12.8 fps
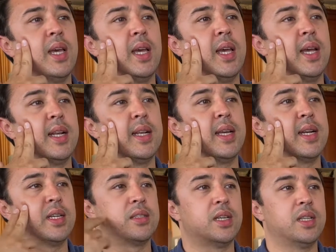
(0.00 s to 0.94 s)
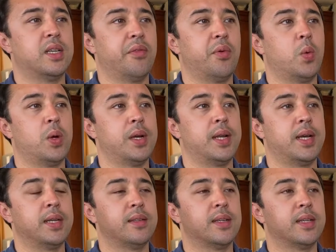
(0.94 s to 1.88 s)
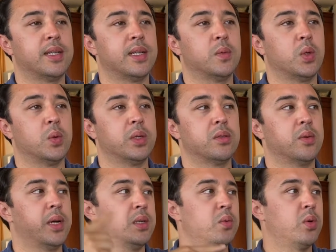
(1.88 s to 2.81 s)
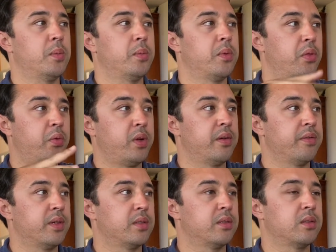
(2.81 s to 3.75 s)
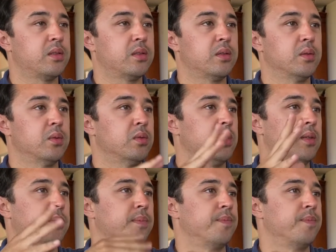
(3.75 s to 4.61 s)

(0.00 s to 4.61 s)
And then I stayed there for one night, and then we went to Antwerp, the three of us, to do some